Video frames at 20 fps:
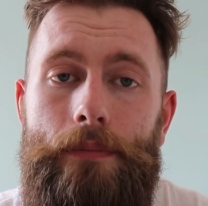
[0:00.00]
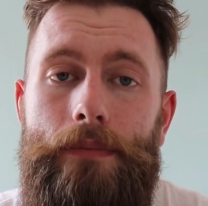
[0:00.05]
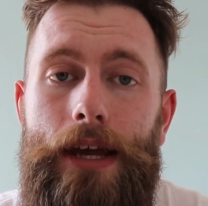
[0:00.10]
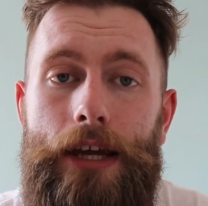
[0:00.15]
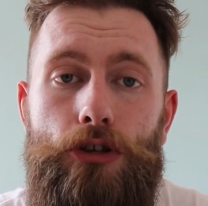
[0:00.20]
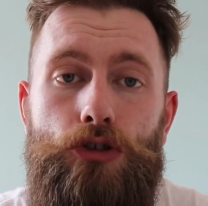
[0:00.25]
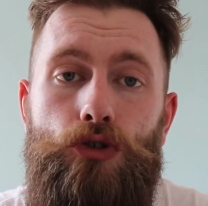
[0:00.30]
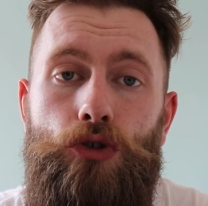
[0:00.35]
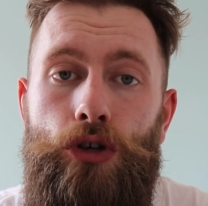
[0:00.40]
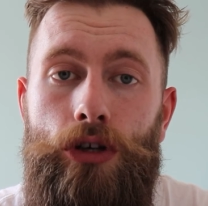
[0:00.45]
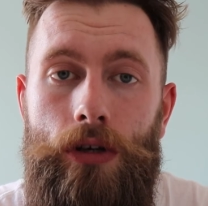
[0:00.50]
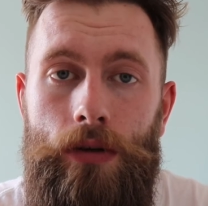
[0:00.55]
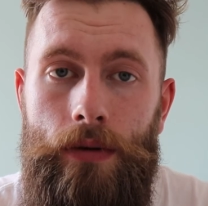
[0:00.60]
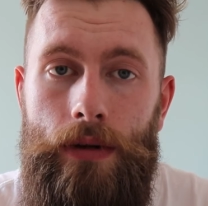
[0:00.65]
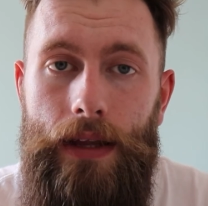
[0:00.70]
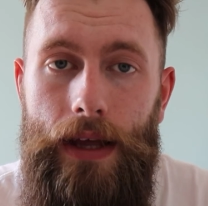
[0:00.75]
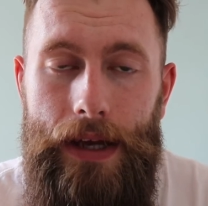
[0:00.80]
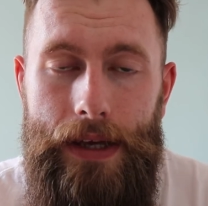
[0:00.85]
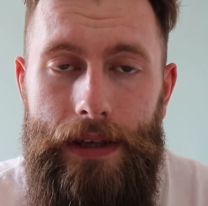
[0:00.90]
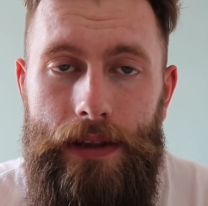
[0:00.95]
Make sure you
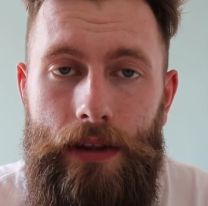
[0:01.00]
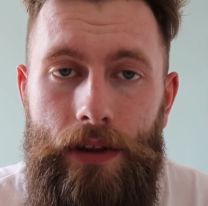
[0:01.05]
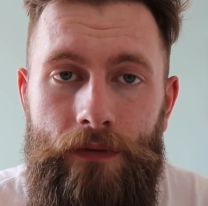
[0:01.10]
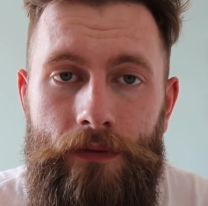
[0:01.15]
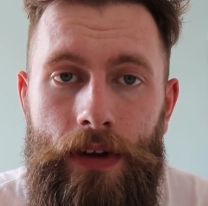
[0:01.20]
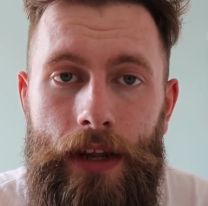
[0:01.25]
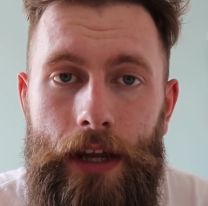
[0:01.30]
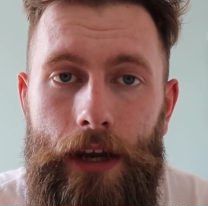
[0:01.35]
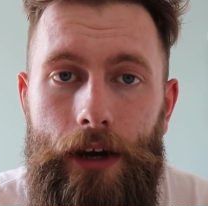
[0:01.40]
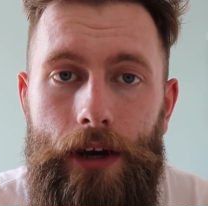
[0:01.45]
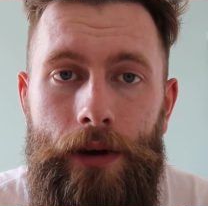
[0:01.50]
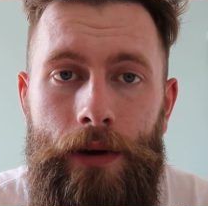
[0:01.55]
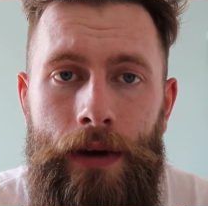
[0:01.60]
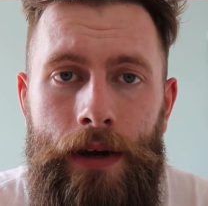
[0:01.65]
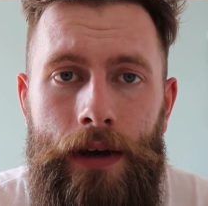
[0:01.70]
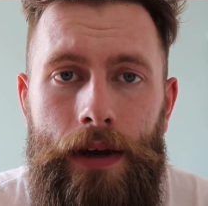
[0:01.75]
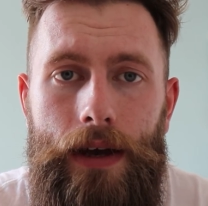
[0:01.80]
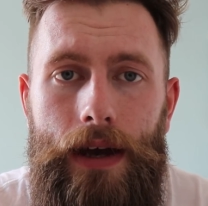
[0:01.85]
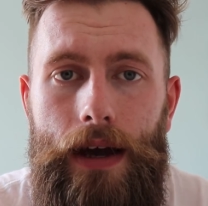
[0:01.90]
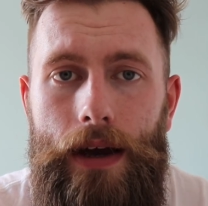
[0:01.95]
like the video,
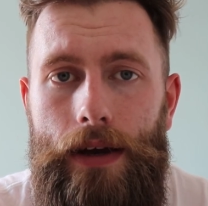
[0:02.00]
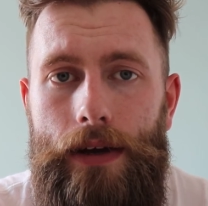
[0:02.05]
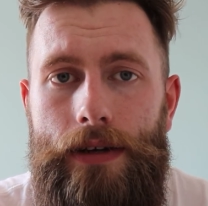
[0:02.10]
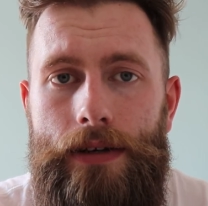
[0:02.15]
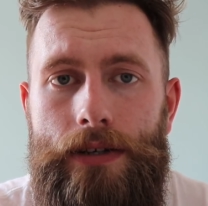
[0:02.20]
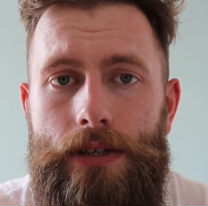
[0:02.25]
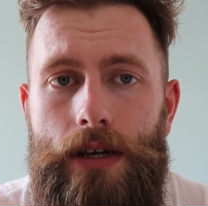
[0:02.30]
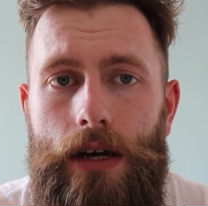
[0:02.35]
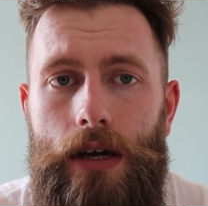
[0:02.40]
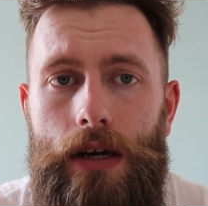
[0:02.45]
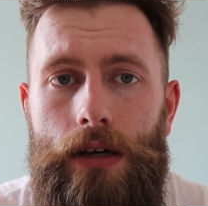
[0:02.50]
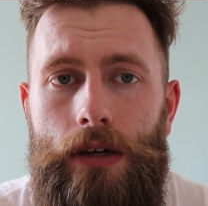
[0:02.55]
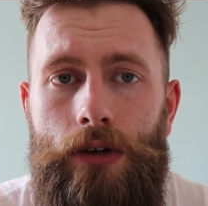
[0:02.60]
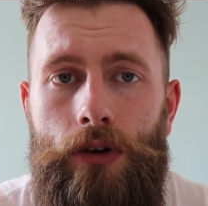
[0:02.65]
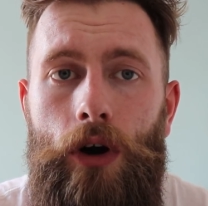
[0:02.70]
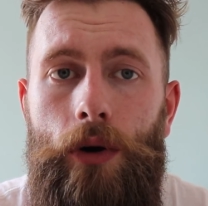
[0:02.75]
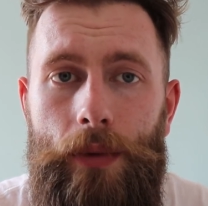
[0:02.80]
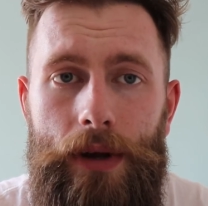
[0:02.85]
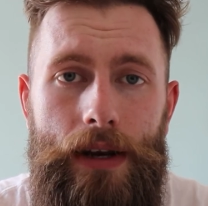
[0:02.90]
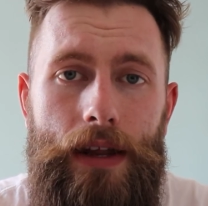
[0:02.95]
and
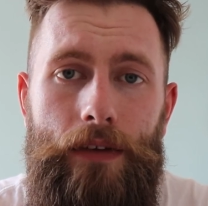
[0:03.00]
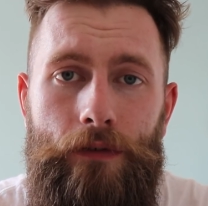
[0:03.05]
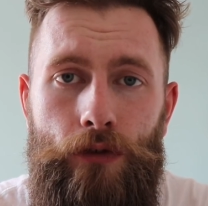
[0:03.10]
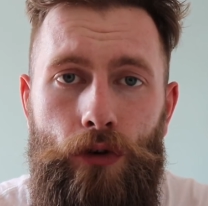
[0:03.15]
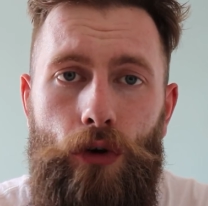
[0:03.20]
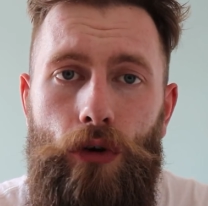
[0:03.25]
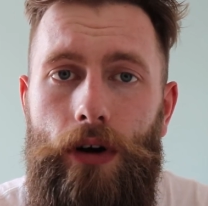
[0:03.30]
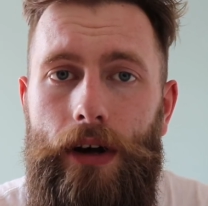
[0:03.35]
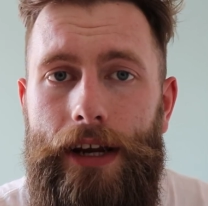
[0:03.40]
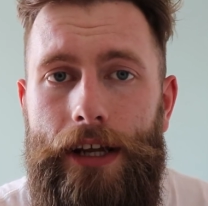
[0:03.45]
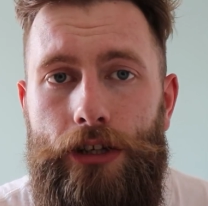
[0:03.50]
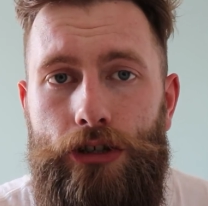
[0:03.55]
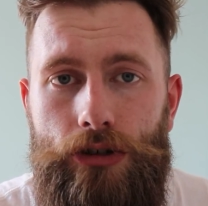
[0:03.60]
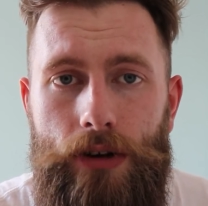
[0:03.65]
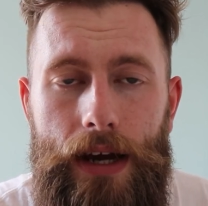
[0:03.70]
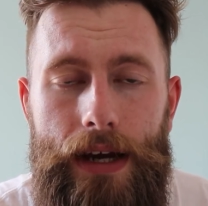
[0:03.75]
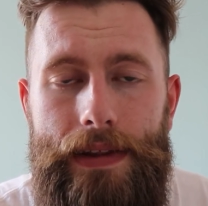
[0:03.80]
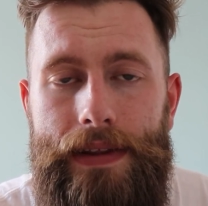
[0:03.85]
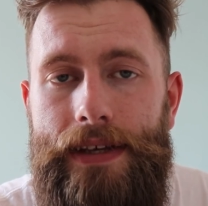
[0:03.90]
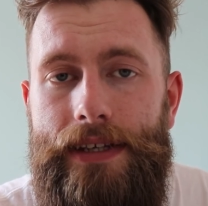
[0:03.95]
comment if you're gonna
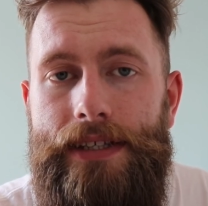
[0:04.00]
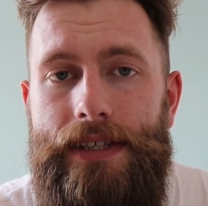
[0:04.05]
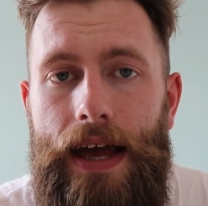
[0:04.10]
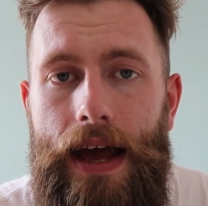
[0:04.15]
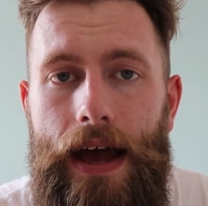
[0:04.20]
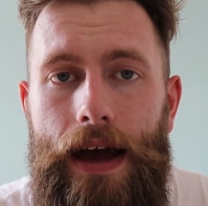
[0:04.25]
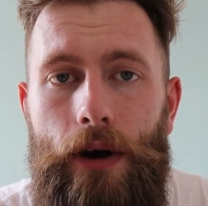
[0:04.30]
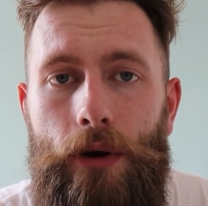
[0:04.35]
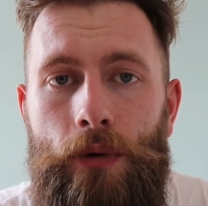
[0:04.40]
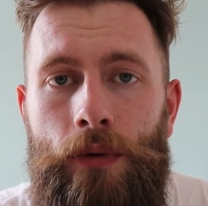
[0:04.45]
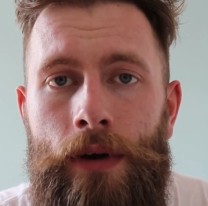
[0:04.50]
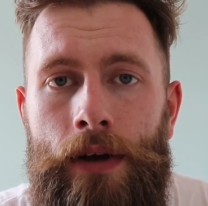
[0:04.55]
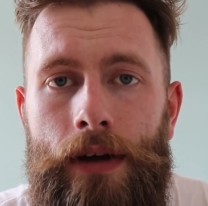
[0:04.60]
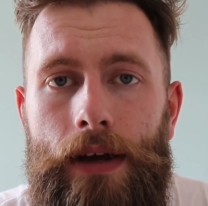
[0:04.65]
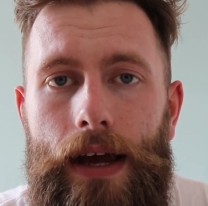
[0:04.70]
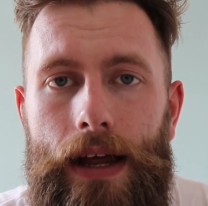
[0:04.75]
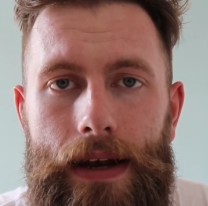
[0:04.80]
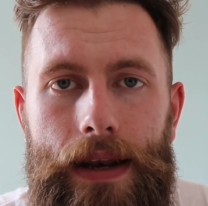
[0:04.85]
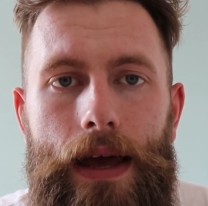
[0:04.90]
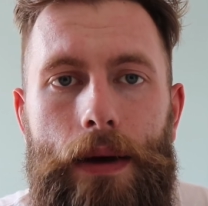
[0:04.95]
try this out,
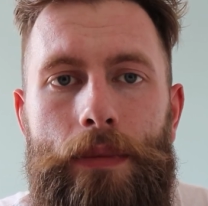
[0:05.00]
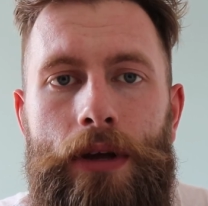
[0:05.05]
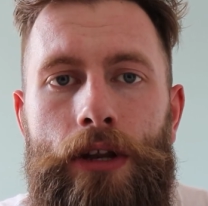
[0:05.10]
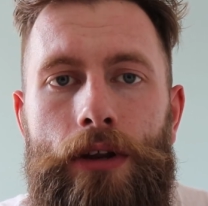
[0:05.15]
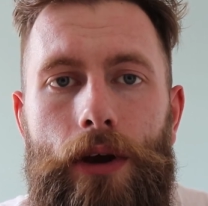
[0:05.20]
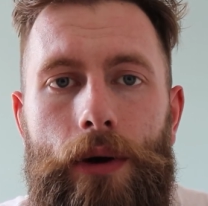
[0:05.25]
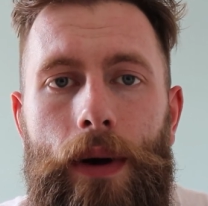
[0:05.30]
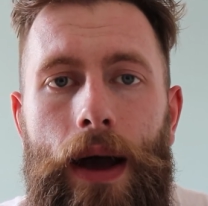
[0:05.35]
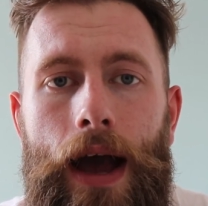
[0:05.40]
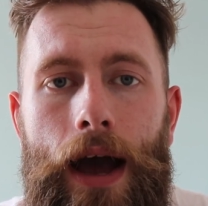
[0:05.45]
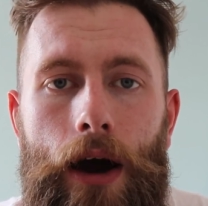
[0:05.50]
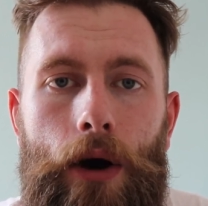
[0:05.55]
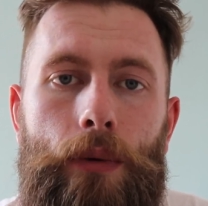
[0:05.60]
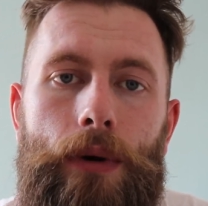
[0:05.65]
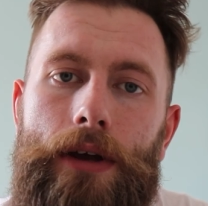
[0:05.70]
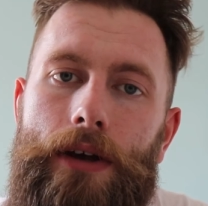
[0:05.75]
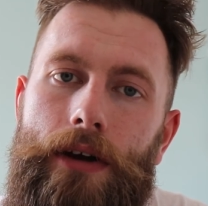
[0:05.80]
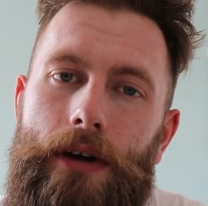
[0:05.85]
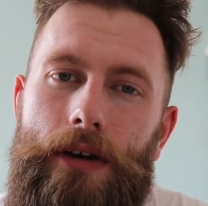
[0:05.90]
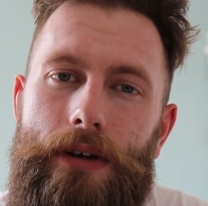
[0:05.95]
and let me know how
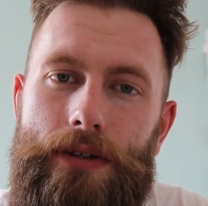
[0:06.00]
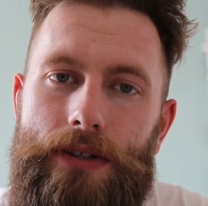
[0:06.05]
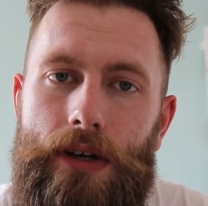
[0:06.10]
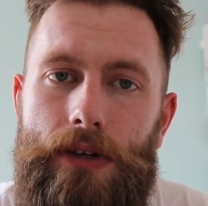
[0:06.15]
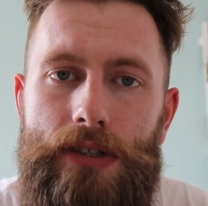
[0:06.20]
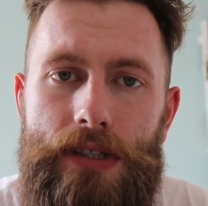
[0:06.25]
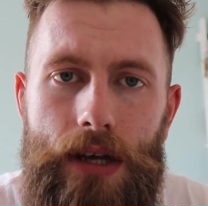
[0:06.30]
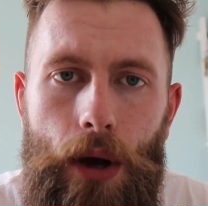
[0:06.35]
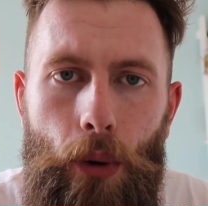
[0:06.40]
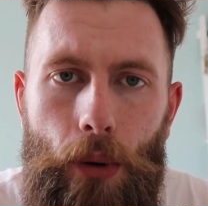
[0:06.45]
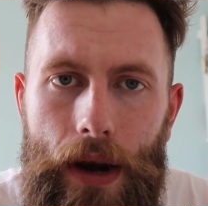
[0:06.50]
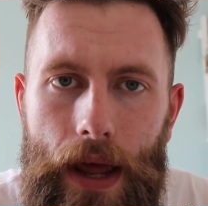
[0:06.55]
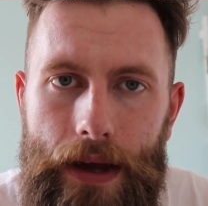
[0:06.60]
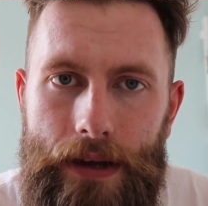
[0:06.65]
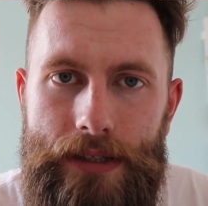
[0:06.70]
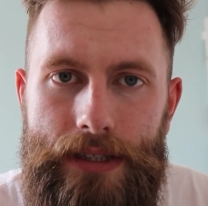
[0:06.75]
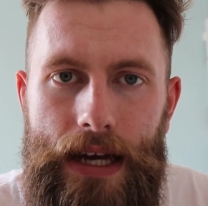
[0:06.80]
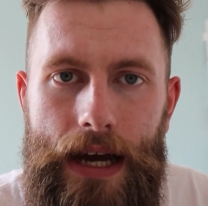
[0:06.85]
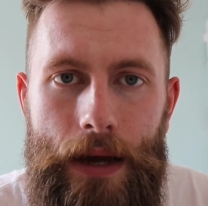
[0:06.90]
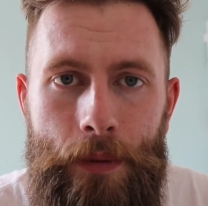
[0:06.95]
it goes. Until
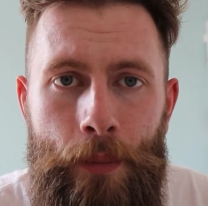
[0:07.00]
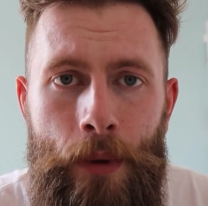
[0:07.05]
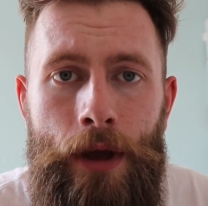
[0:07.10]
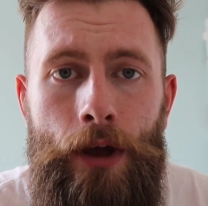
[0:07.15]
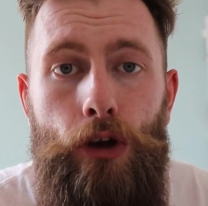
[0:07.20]
next time,